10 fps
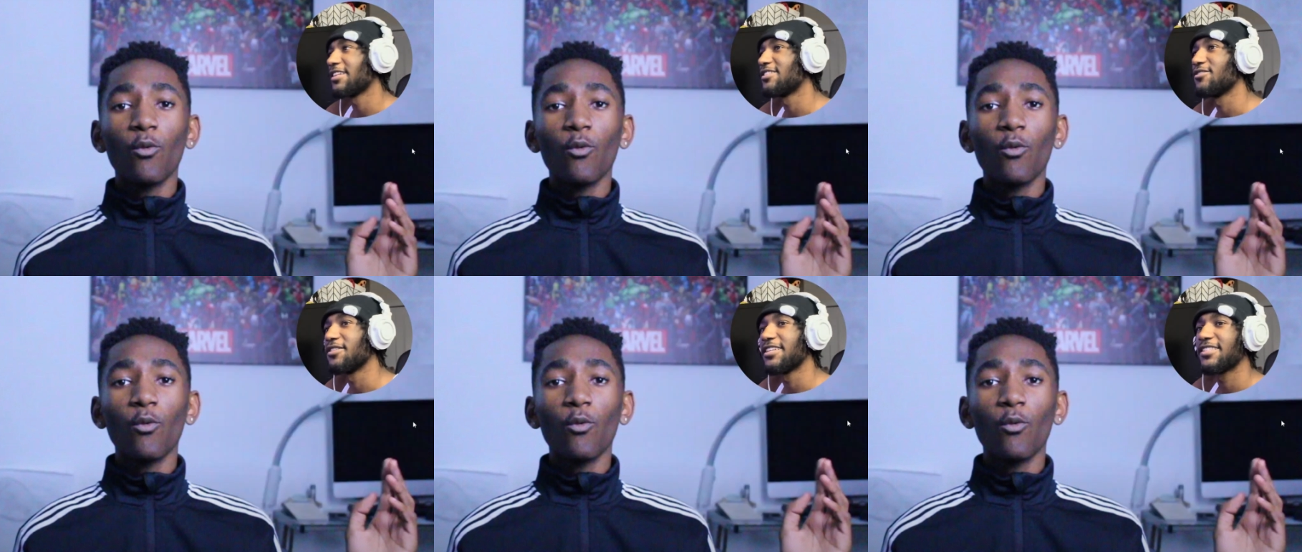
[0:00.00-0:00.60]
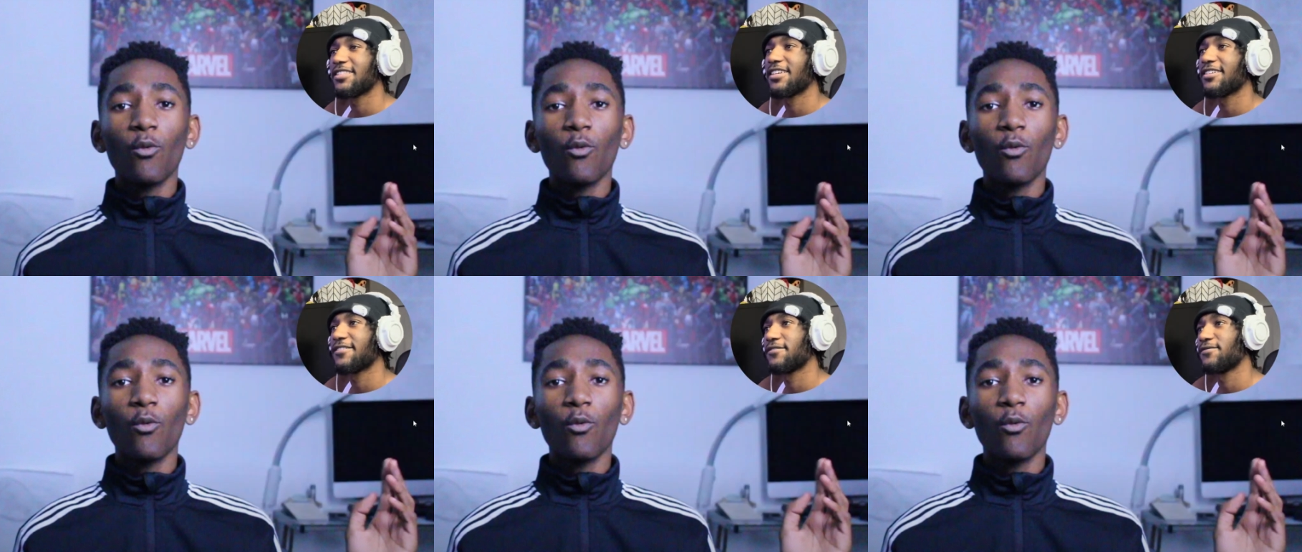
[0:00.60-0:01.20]
Speaker 1: let's do this.
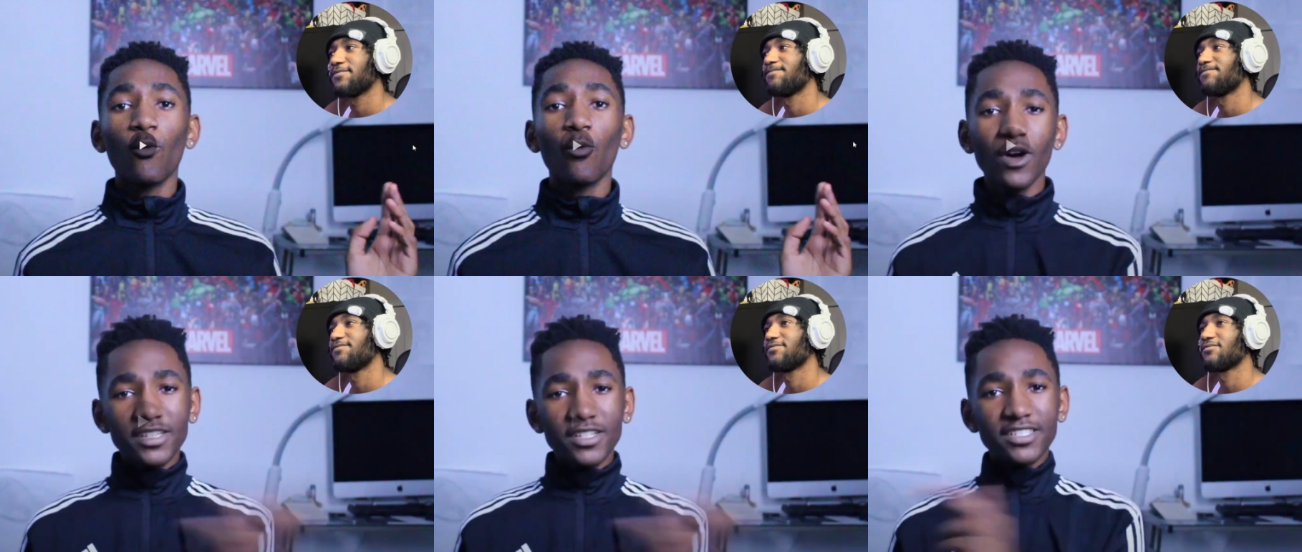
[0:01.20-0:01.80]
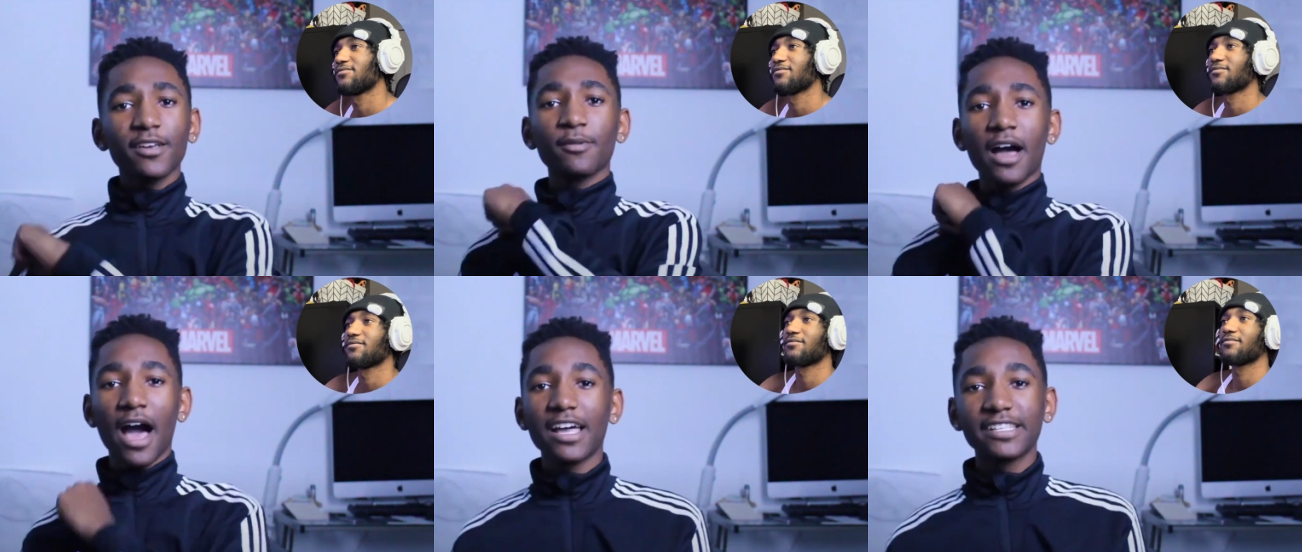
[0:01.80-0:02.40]
What's up,
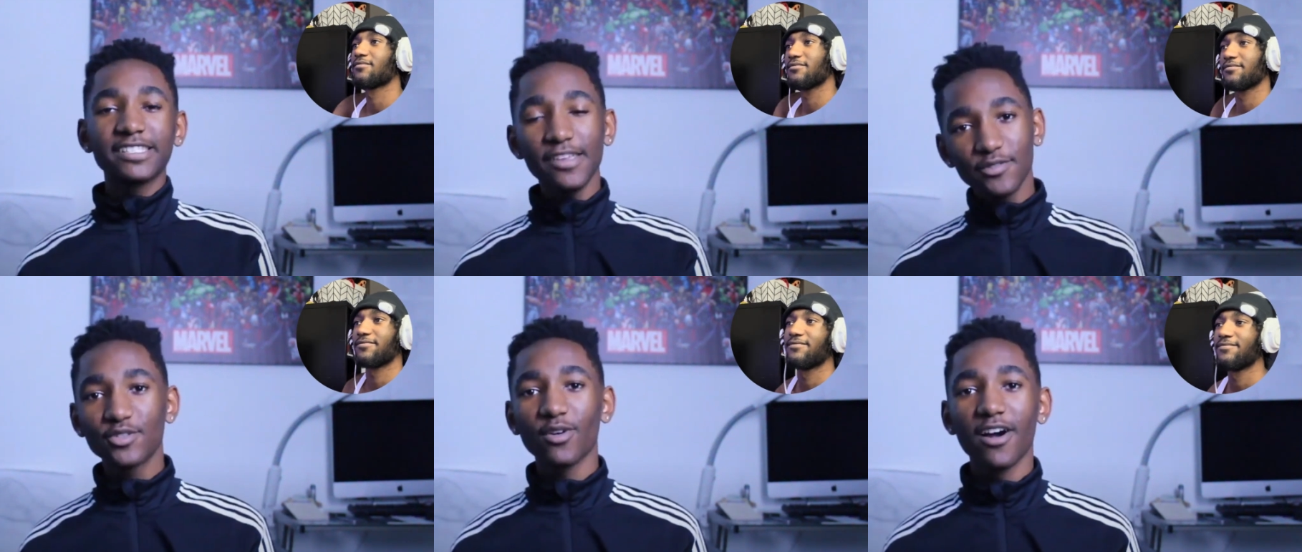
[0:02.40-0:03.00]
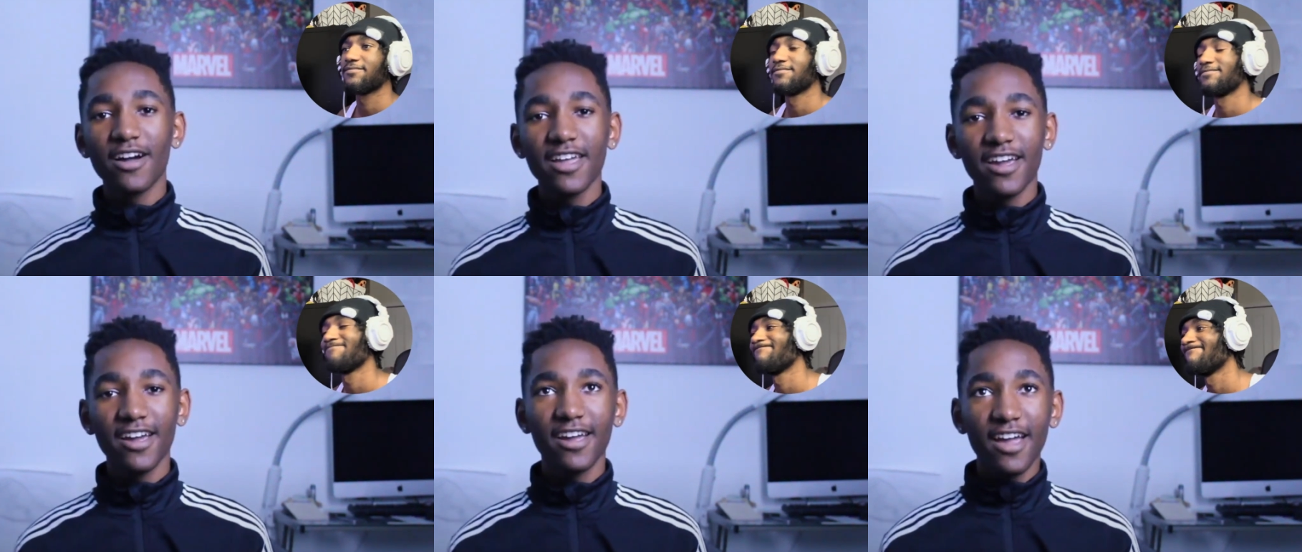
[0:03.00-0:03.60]
guys? Stephen Terrell
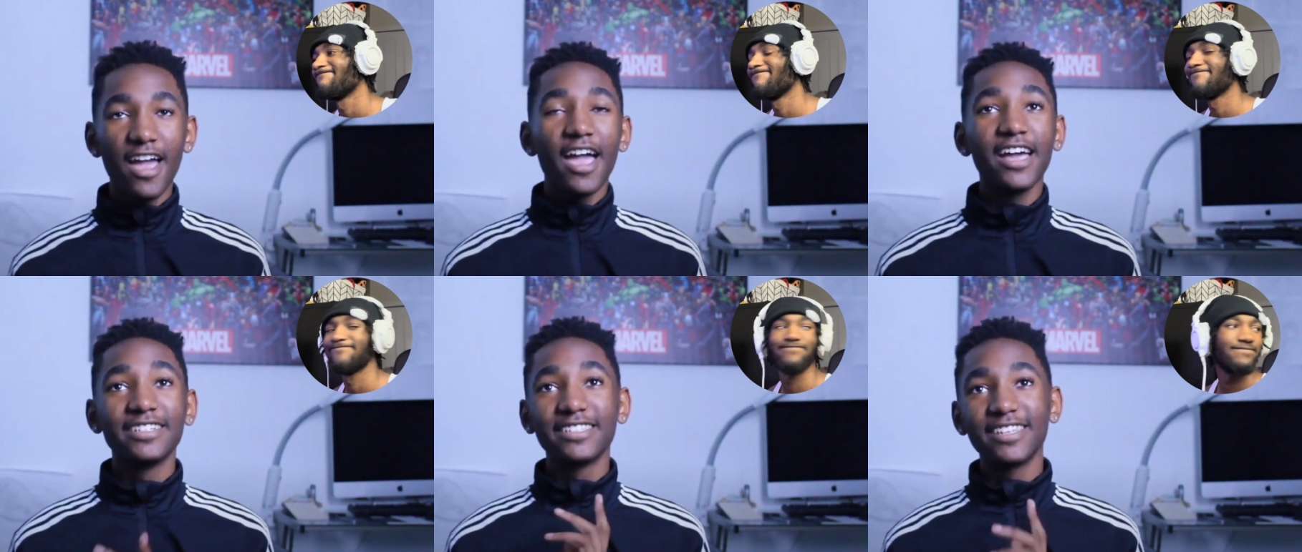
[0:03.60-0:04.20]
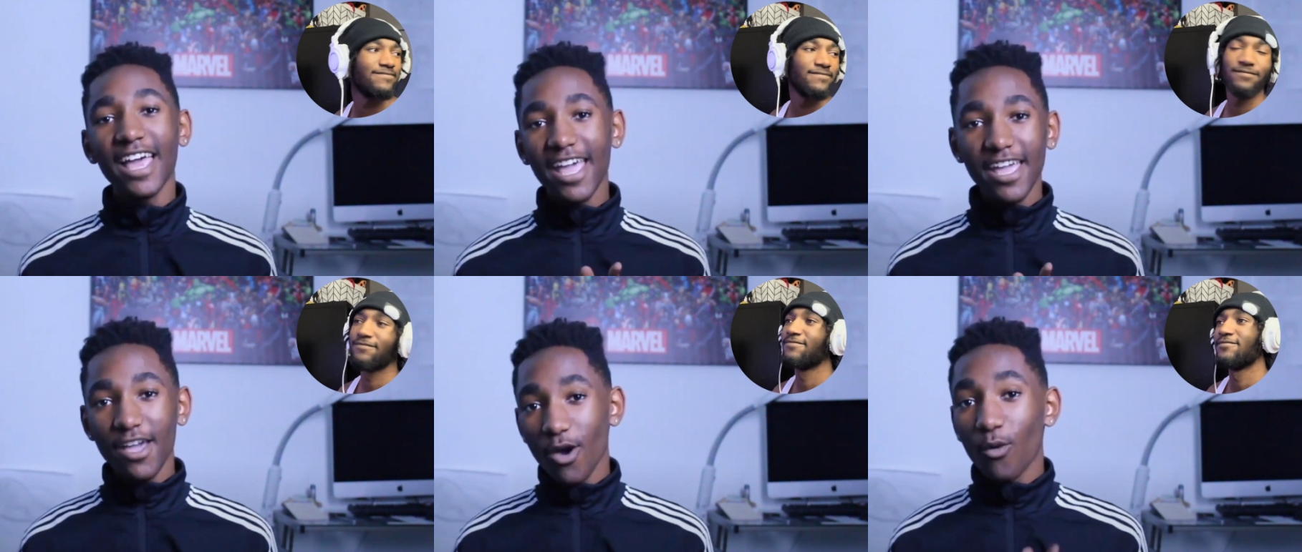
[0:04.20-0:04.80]
here, mm. and
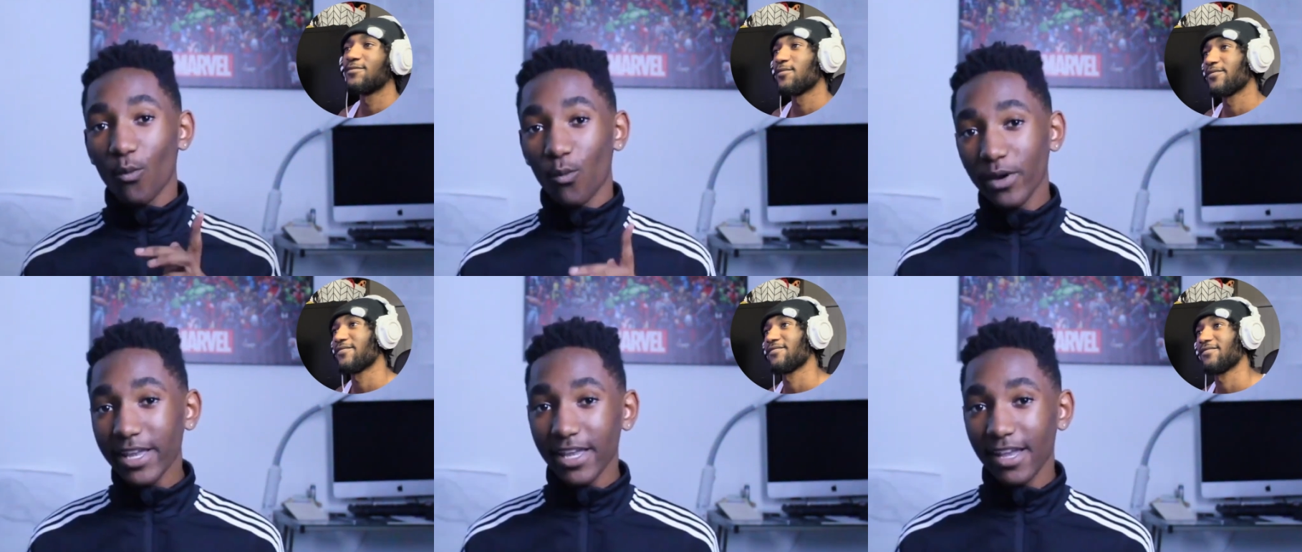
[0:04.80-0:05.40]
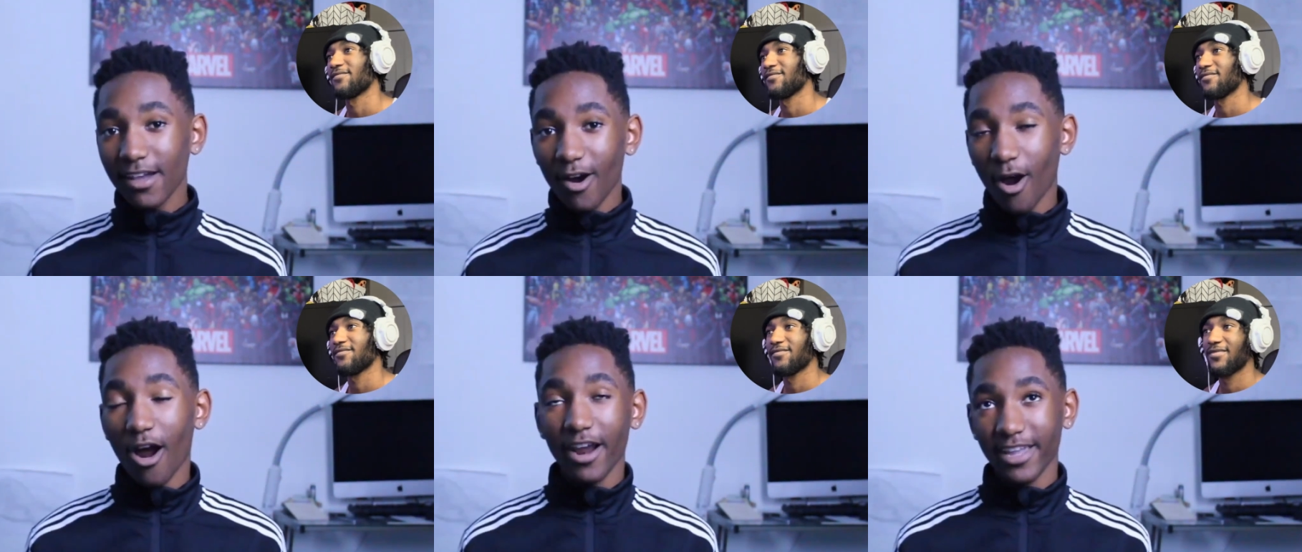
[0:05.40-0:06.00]
today we
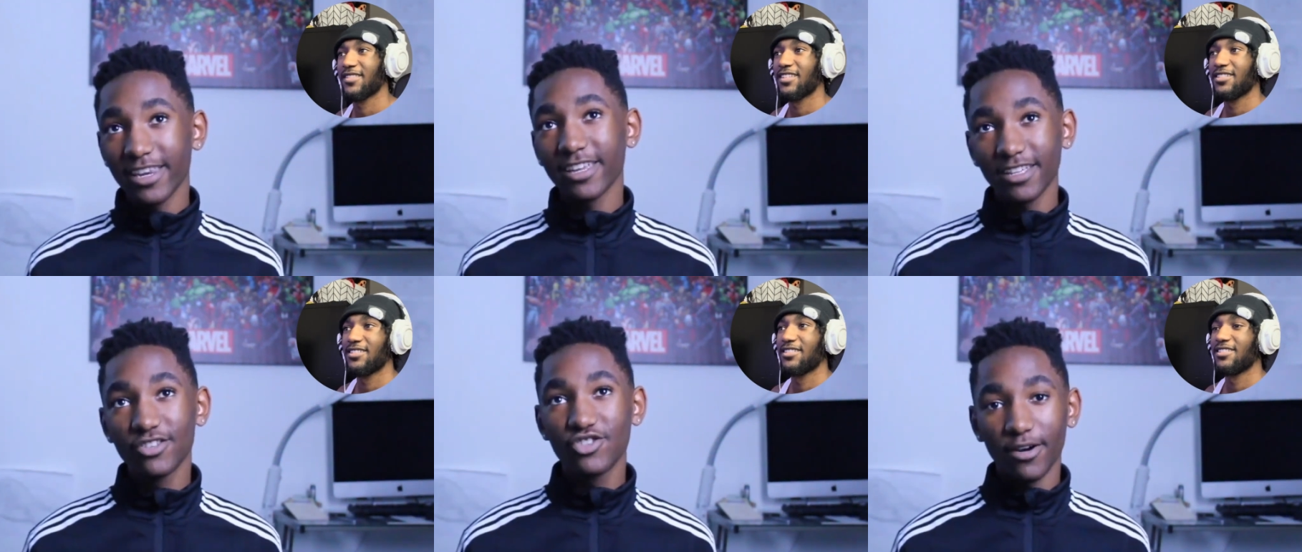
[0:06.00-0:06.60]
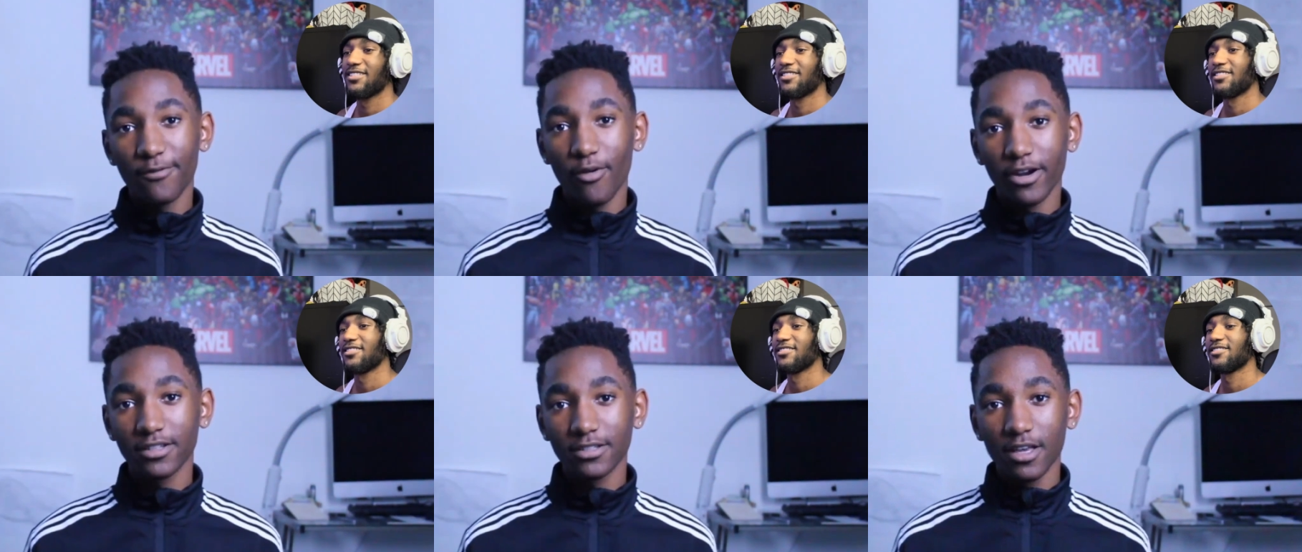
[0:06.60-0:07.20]
are getting in Jump
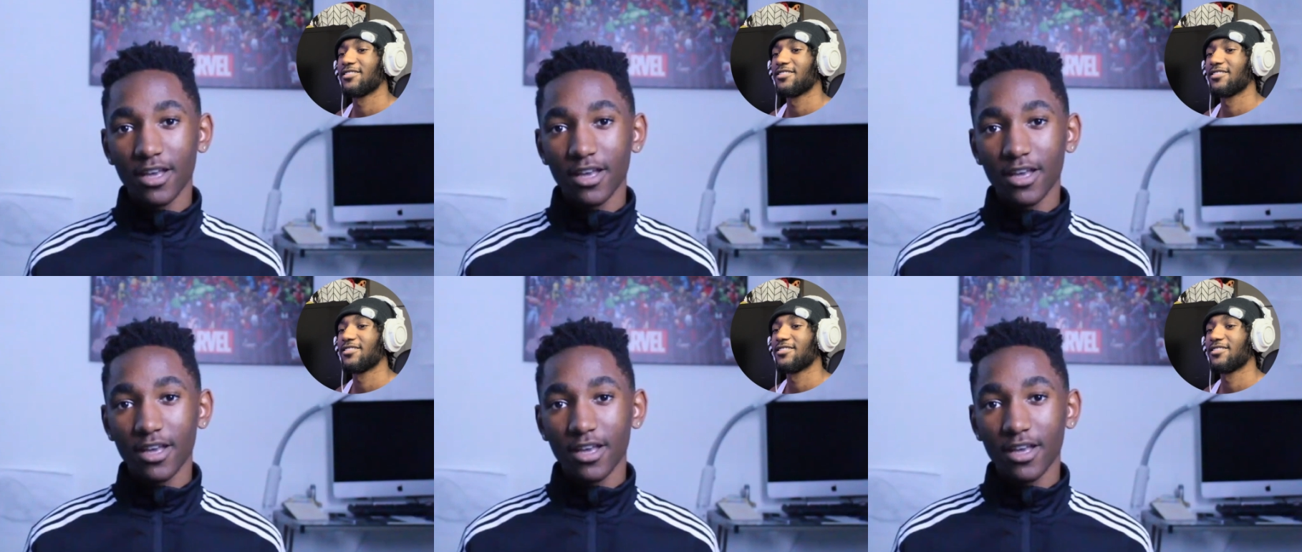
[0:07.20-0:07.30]
Force.